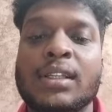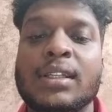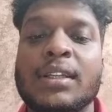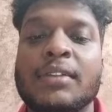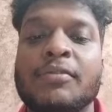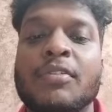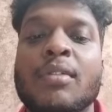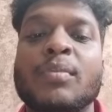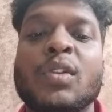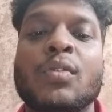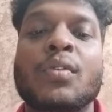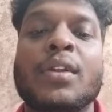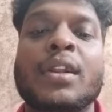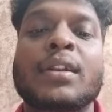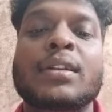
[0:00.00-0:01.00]
reform
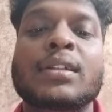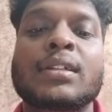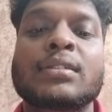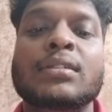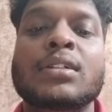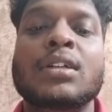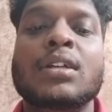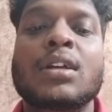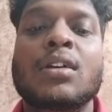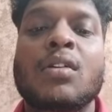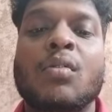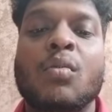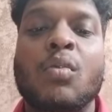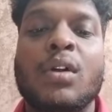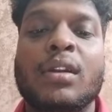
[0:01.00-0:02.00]
oriented
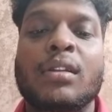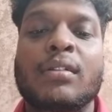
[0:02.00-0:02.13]
one,